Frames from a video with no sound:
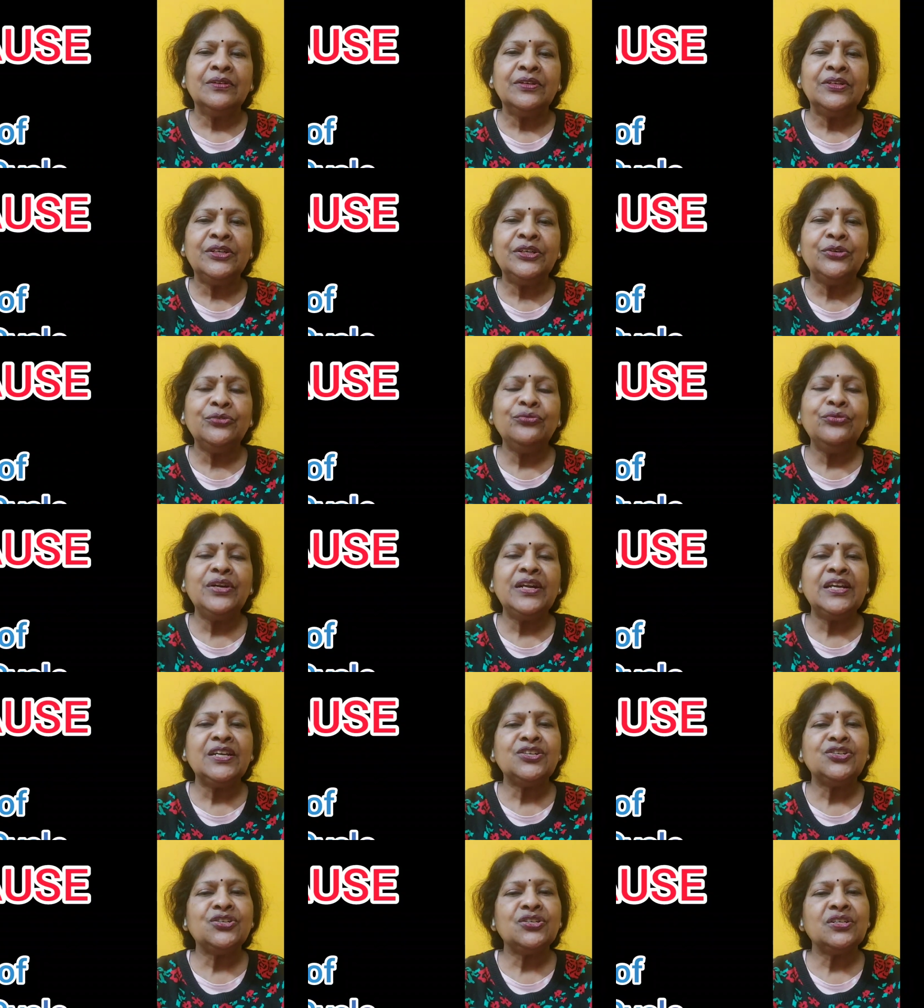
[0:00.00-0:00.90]

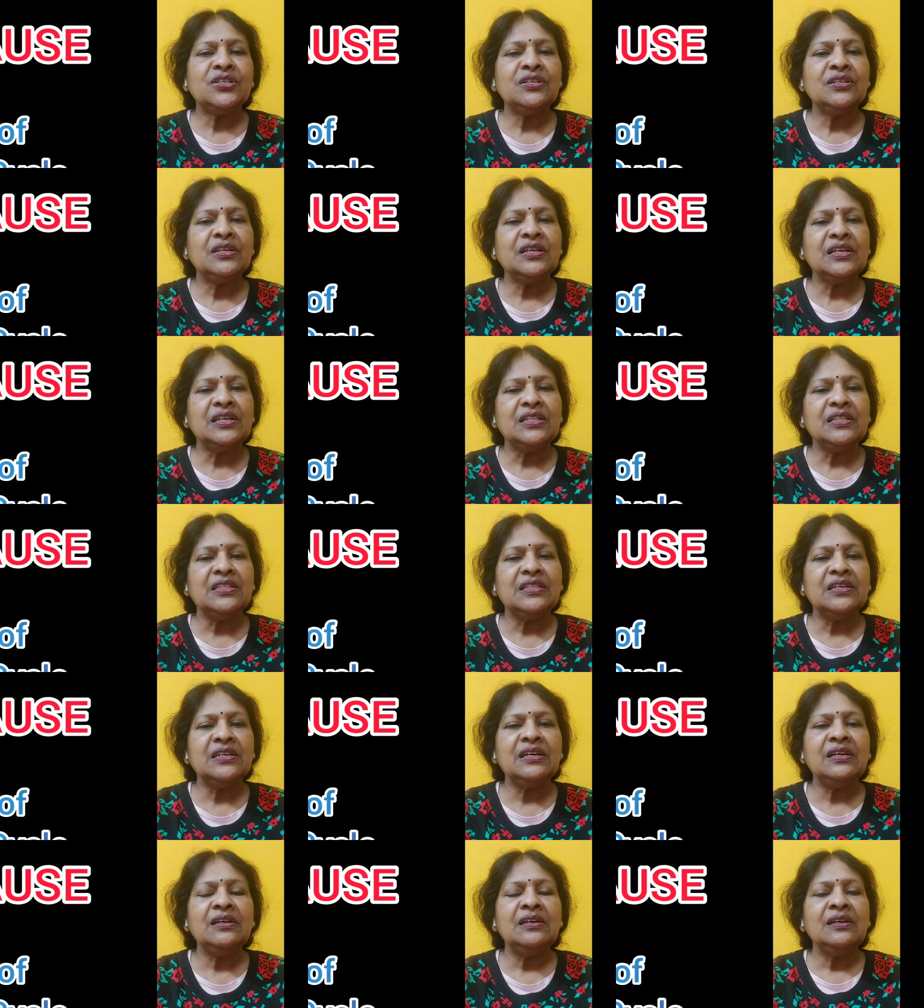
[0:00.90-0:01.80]
duration in
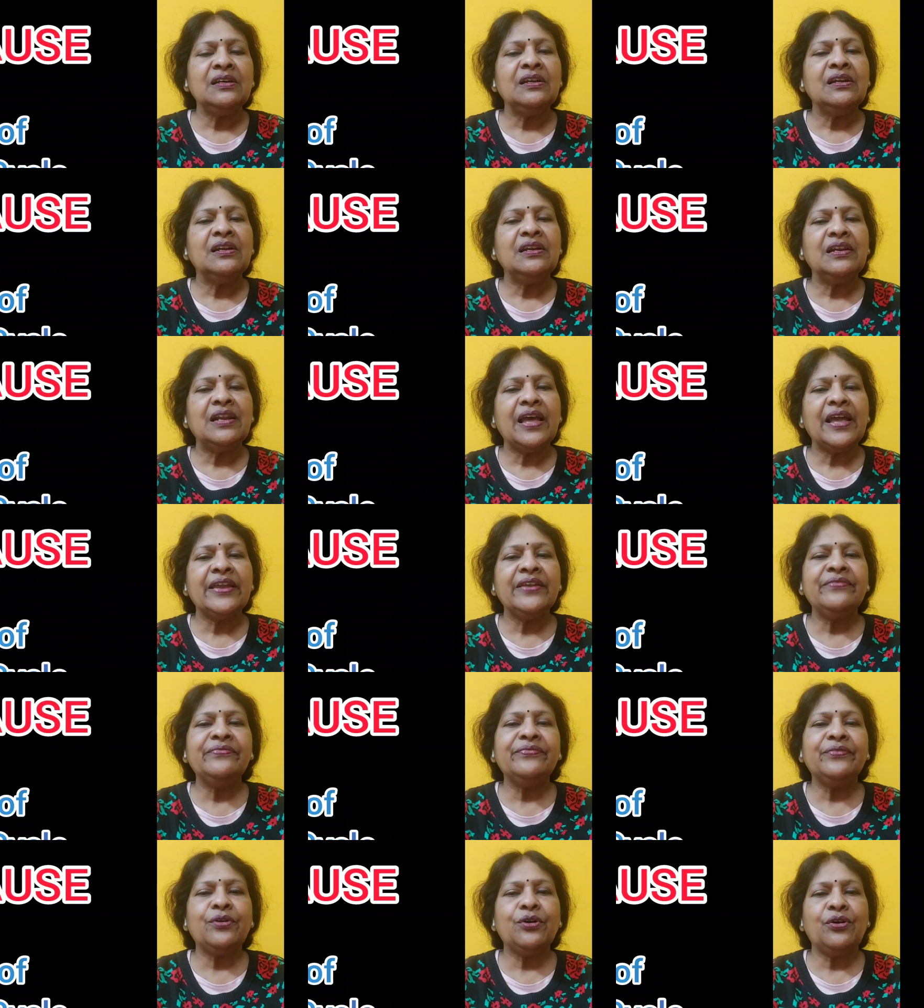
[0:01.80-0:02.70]
the
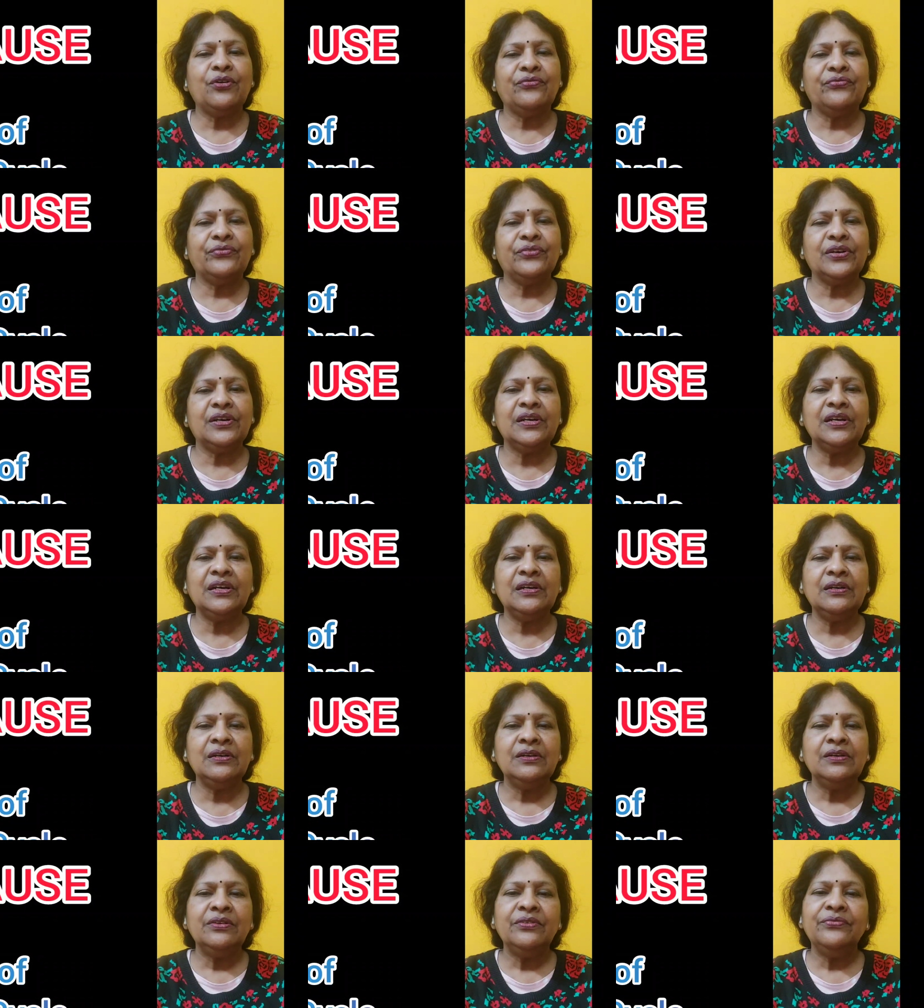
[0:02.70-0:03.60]
life of a
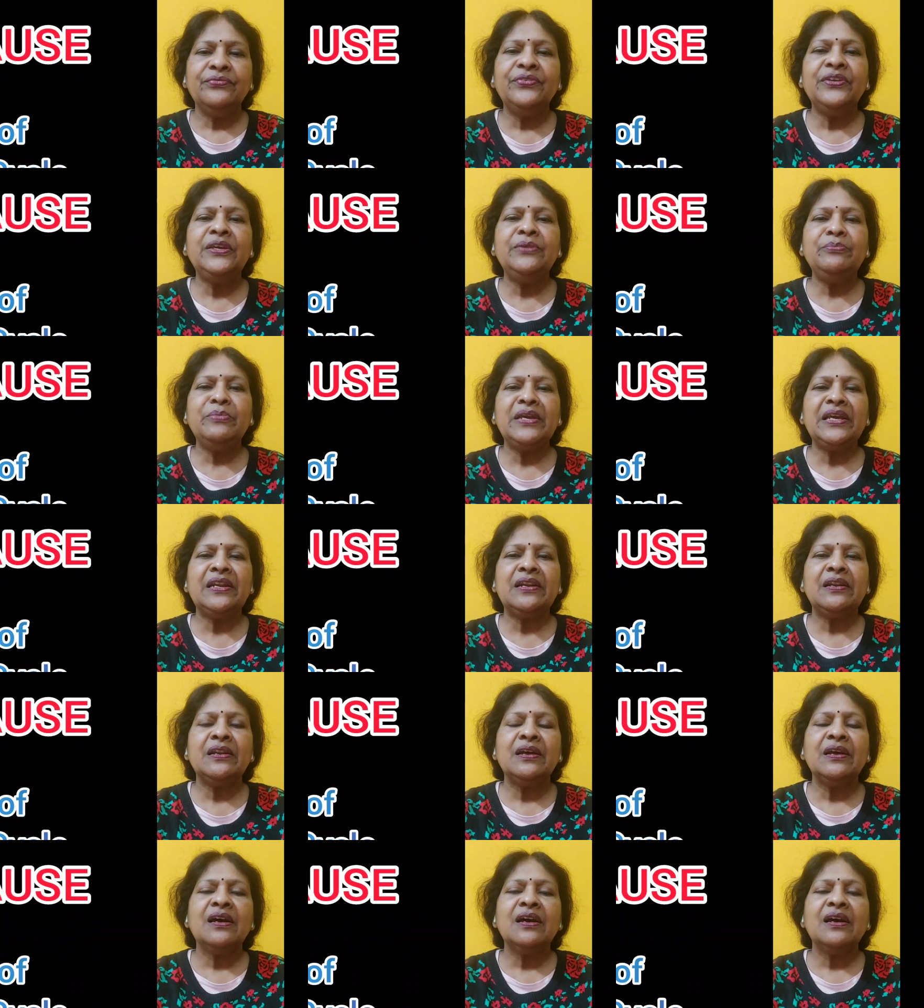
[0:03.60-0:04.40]
female.